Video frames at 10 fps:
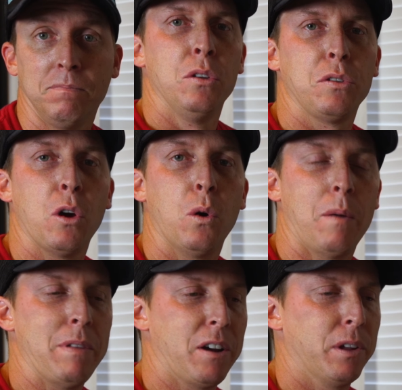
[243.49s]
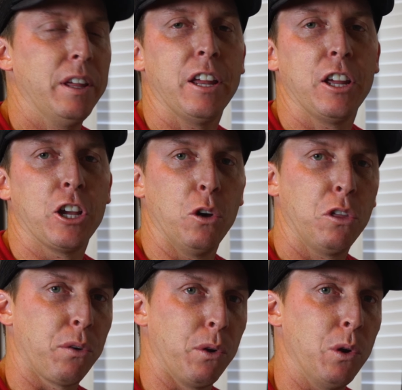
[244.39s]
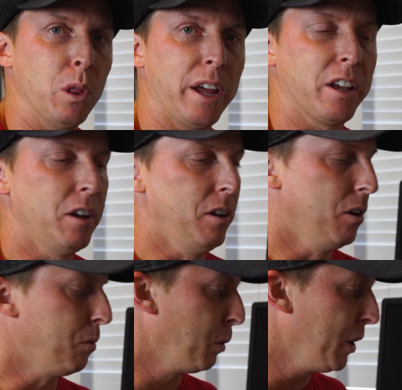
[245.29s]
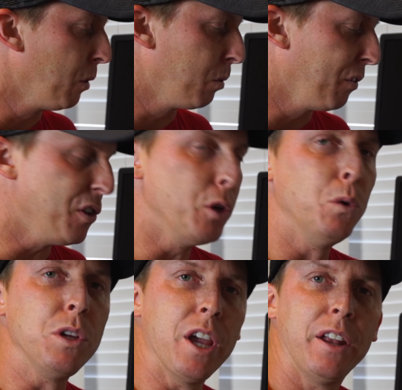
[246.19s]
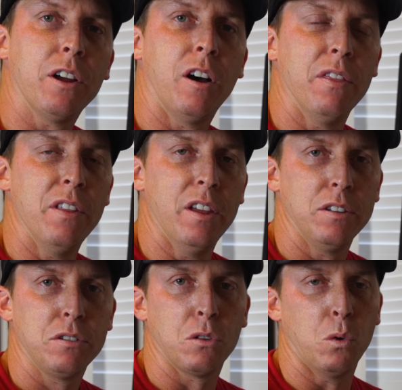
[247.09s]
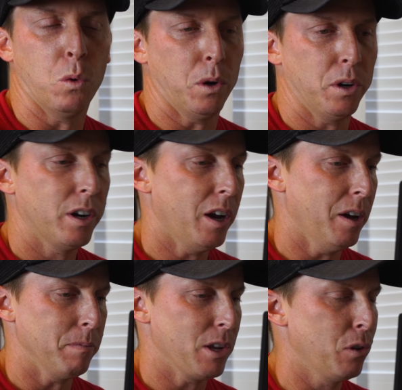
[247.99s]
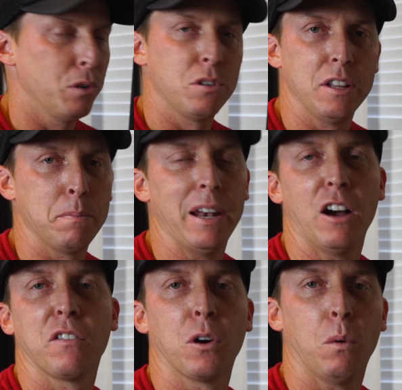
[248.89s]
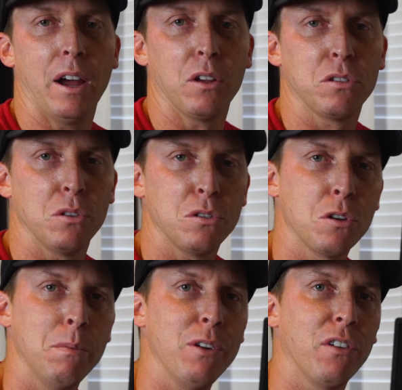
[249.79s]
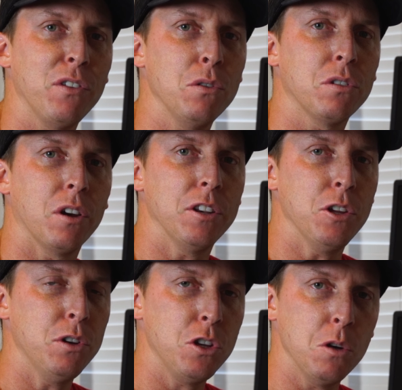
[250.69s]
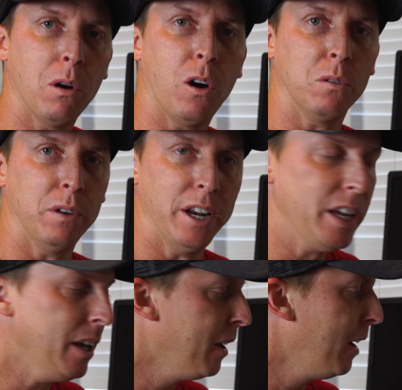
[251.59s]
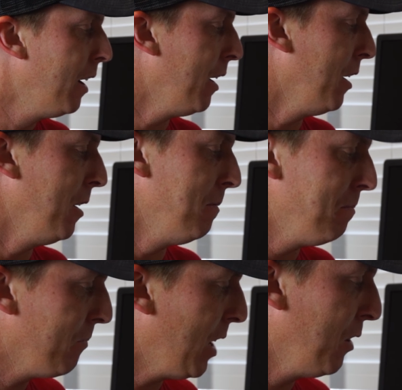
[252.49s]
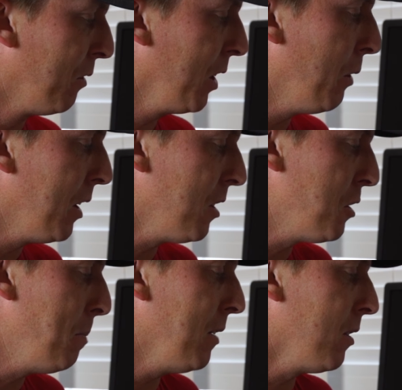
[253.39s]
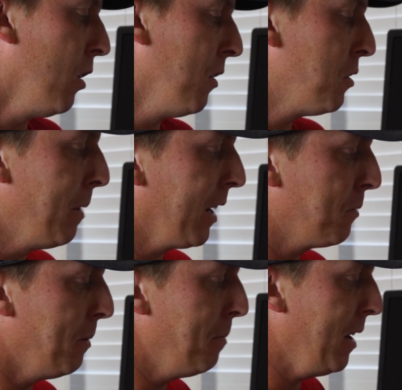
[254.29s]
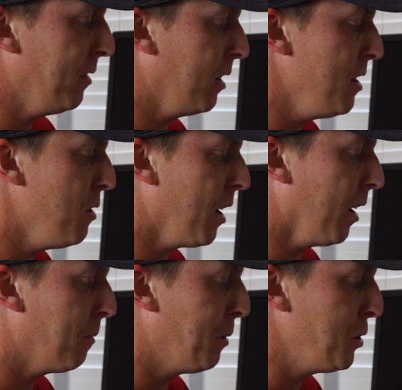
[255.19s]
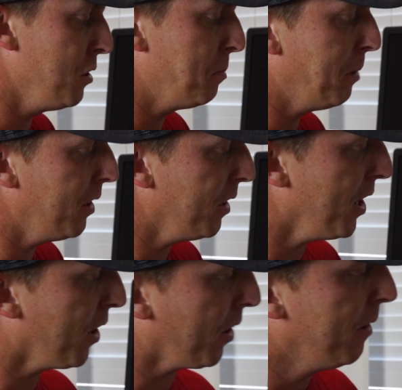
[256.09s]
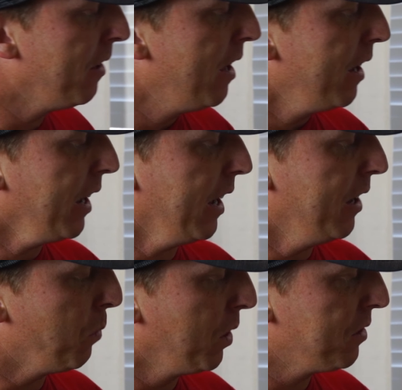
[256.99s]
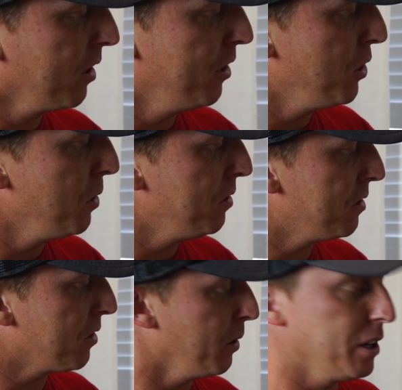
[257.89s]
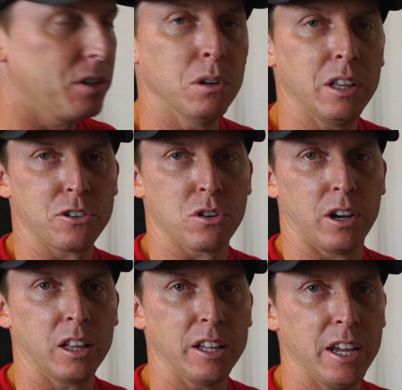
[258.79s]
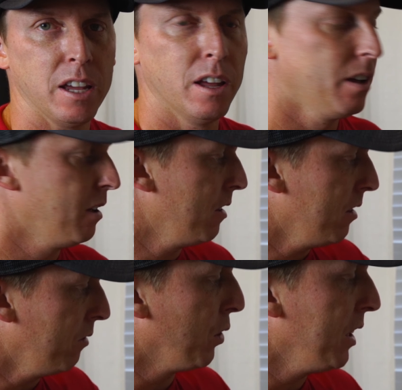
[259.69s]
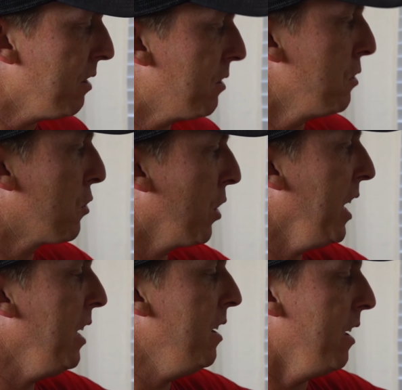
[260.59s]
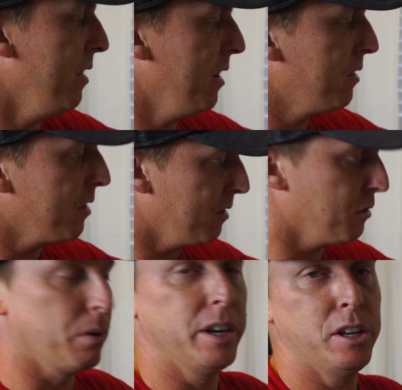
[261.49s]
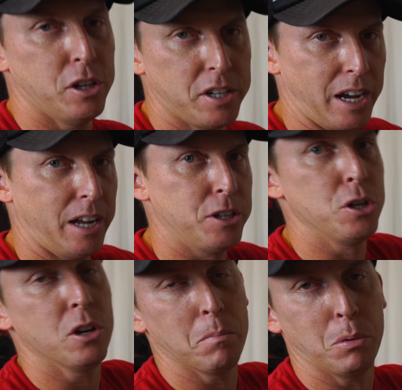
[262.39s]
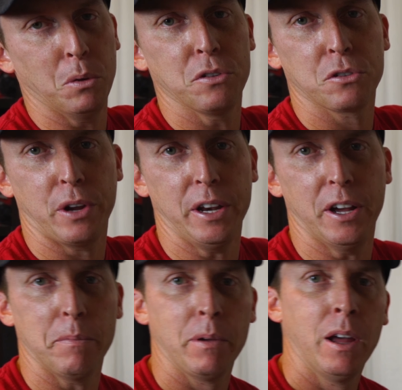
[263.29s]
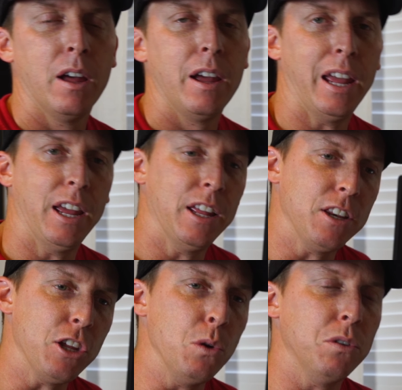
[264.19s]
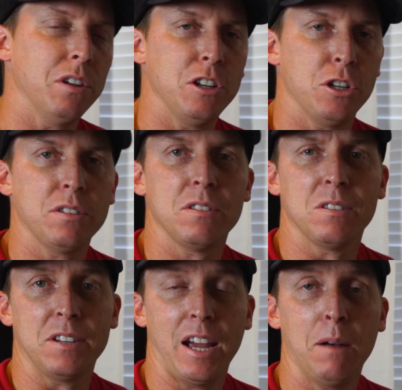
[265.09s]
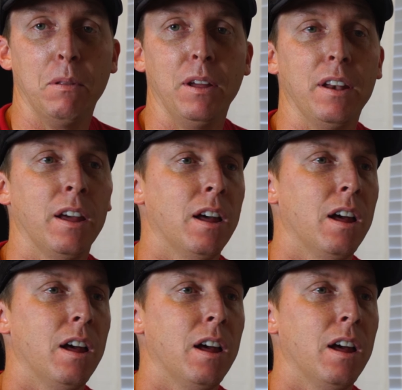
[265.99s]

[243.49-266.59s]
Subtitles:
So I'm not really going to go through like a real review yet on this, or it's been out for a while, so there's so many reviews on YouTube already. I don't really want to touch base on all the specs, but basically you can push this button here, and what it's going to do is it's going to electronically release the screen, and then it says it's ready to detach. You can pull the screen up and use it just as a tablet.